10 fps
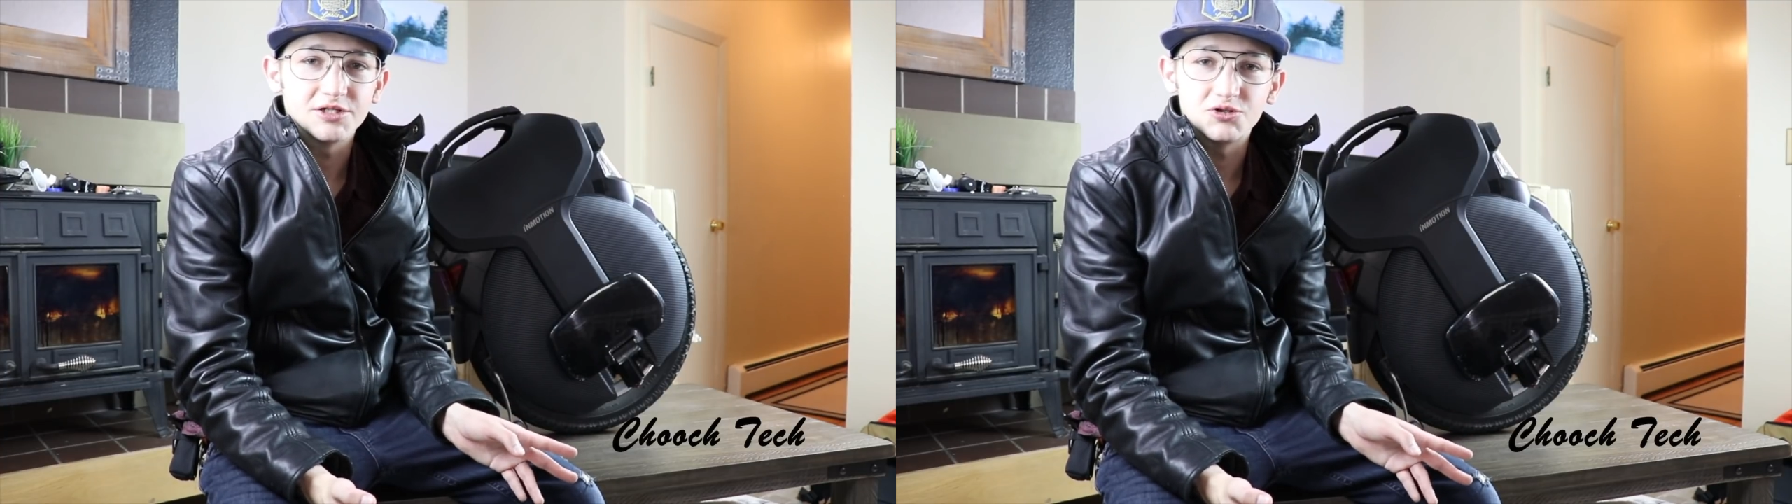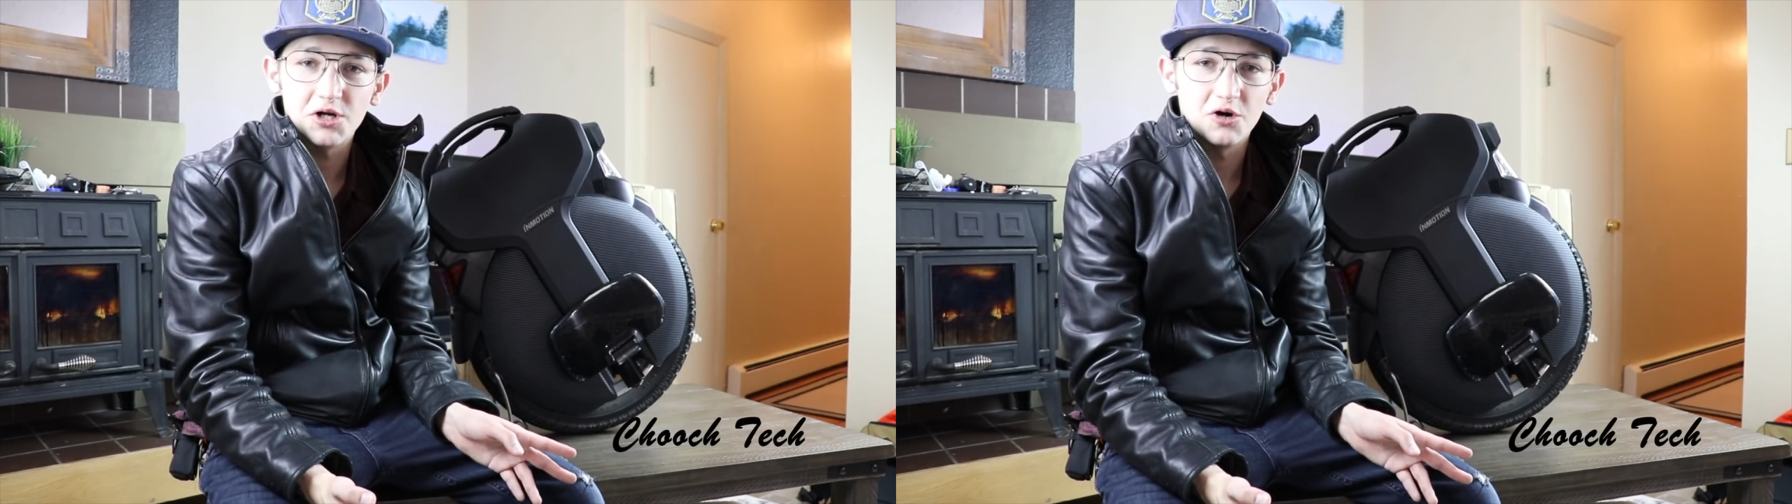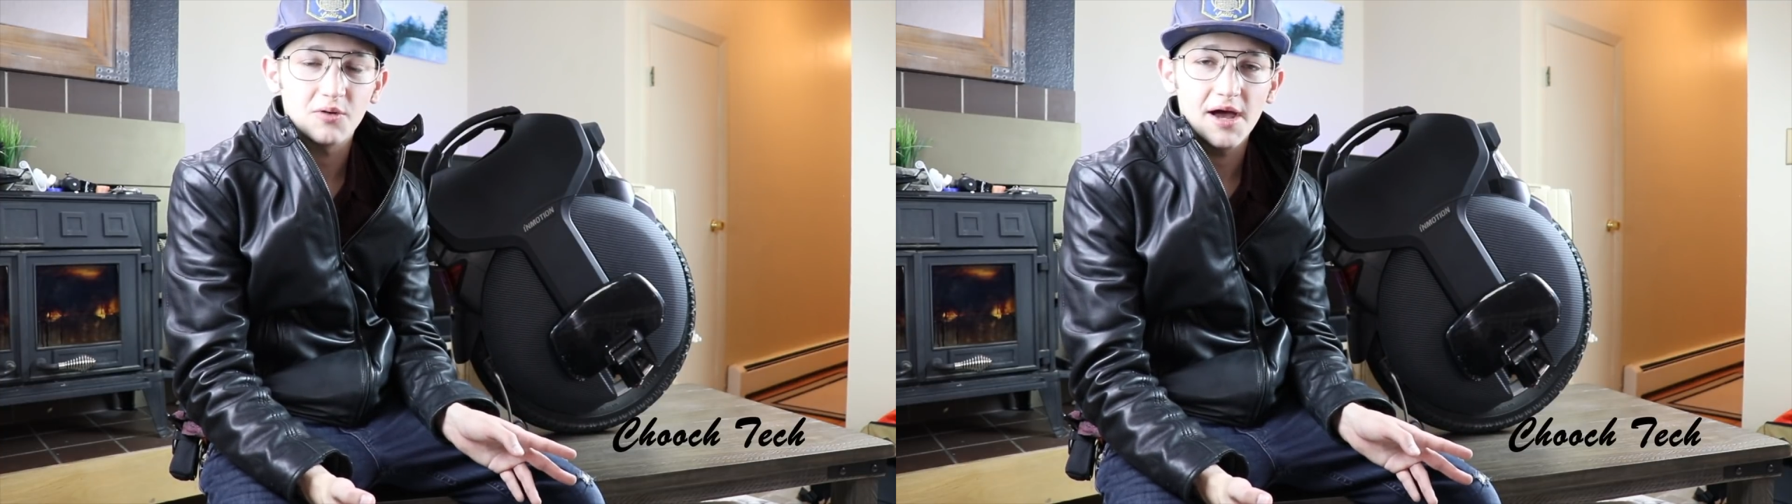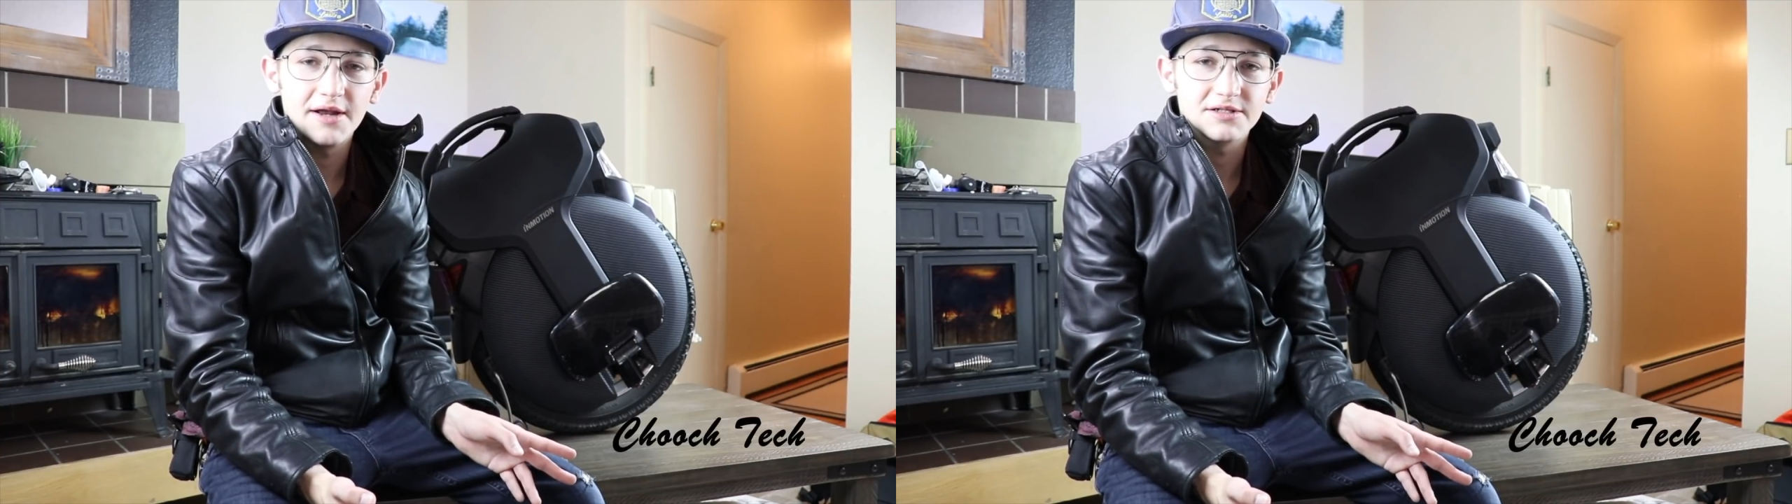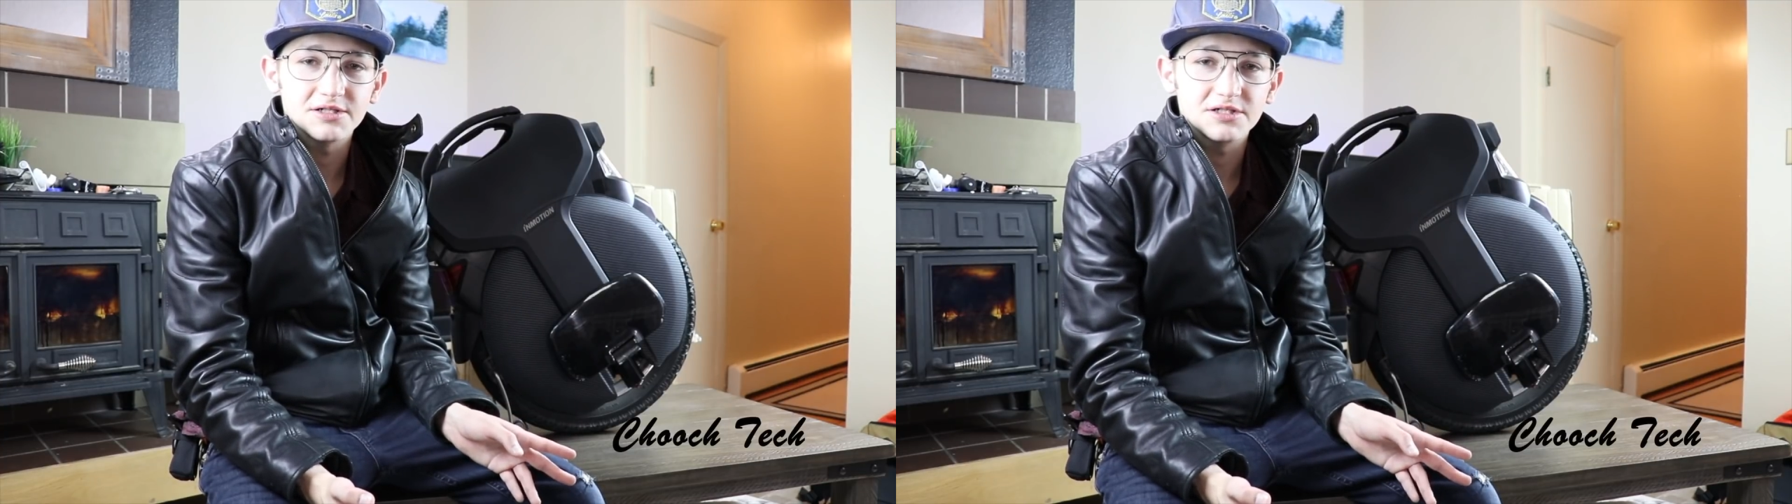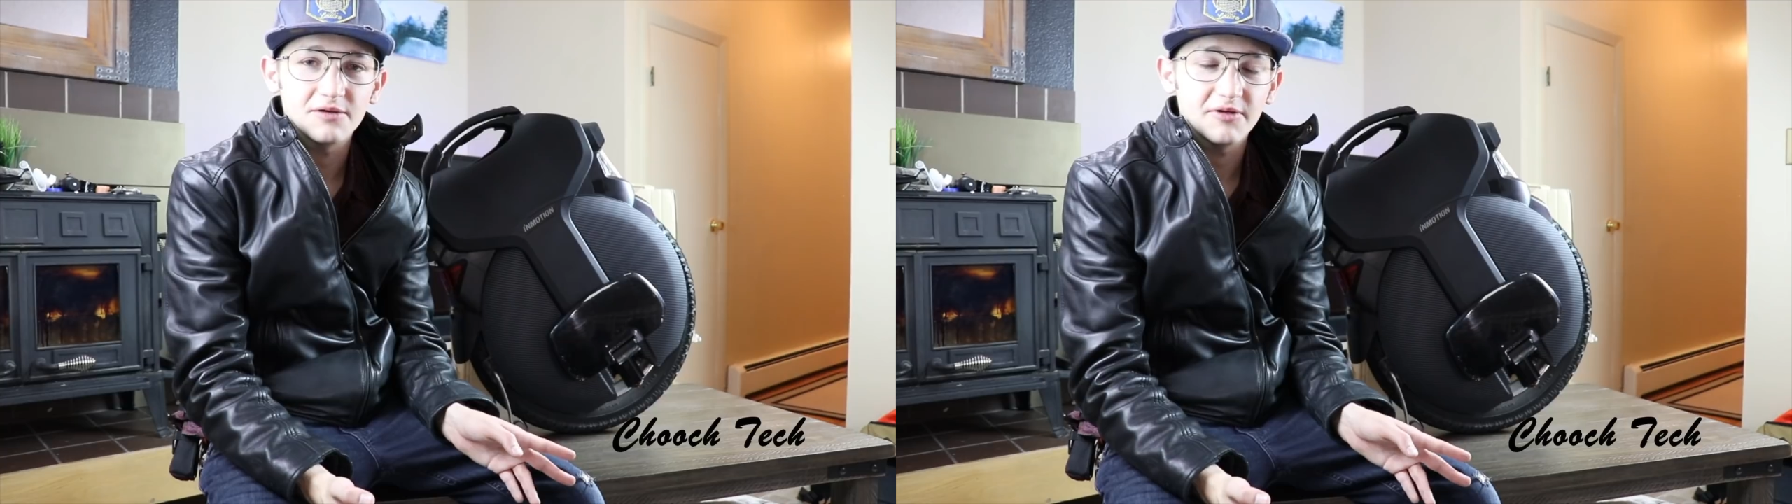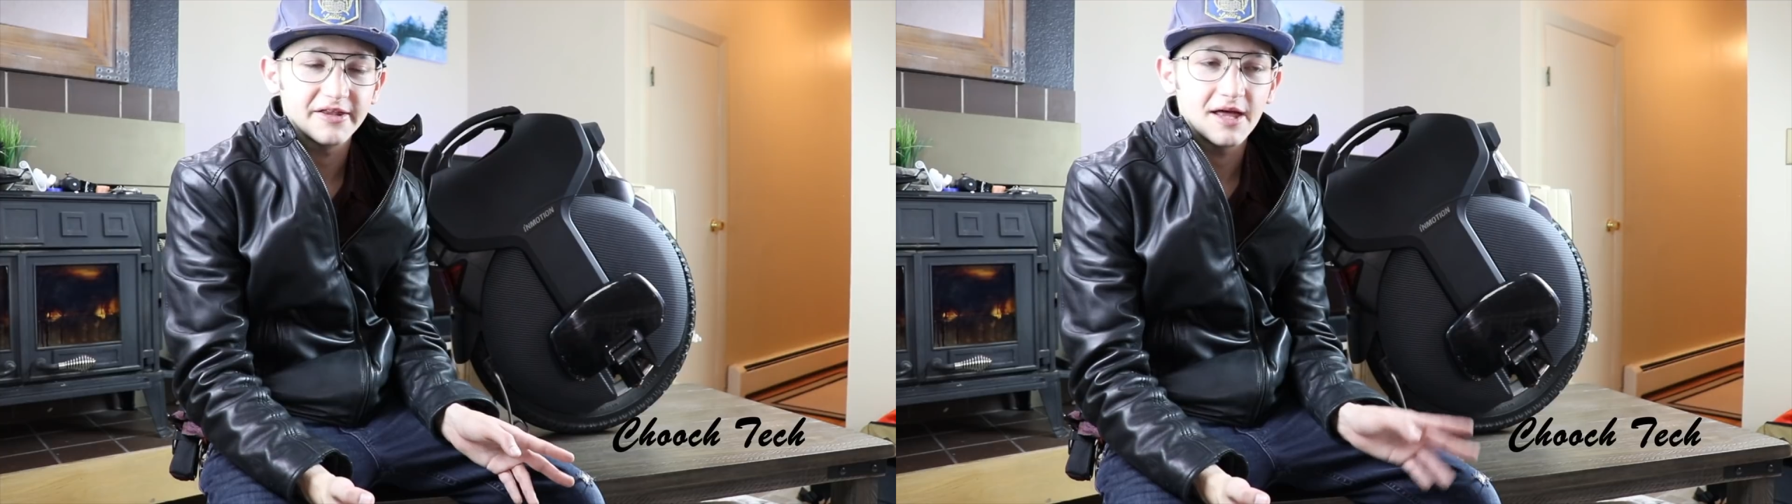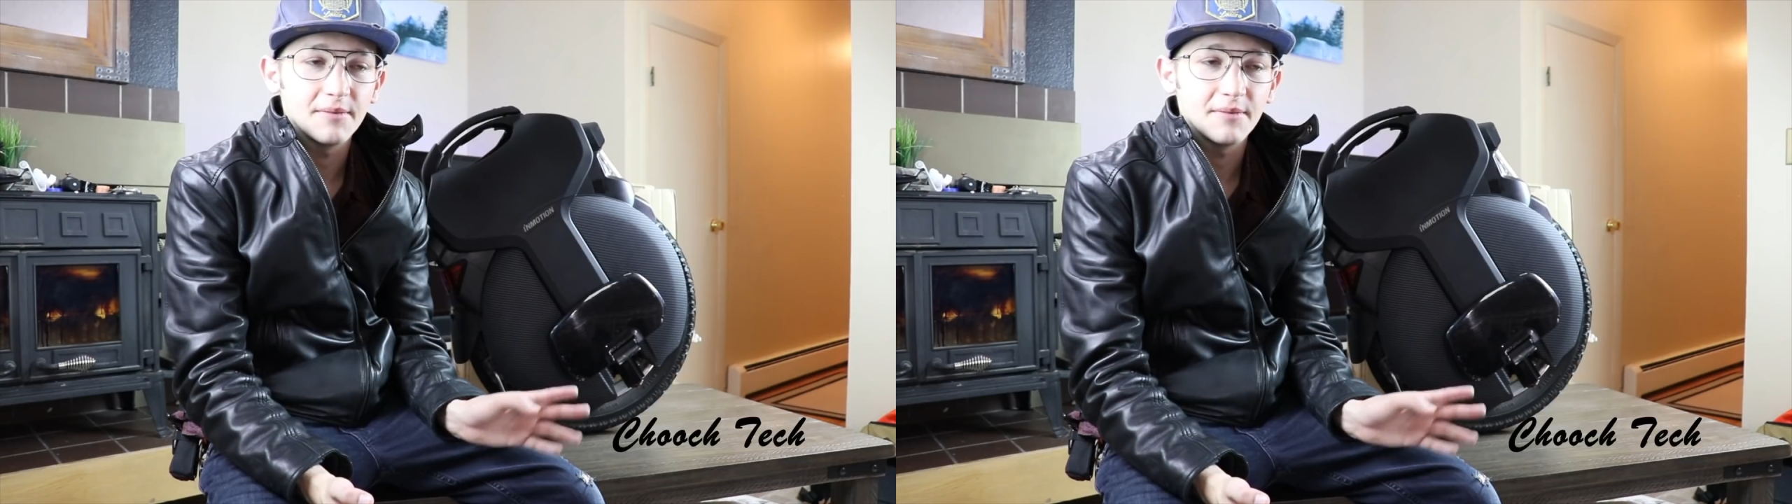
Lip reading: and trail ridings and stuff like that,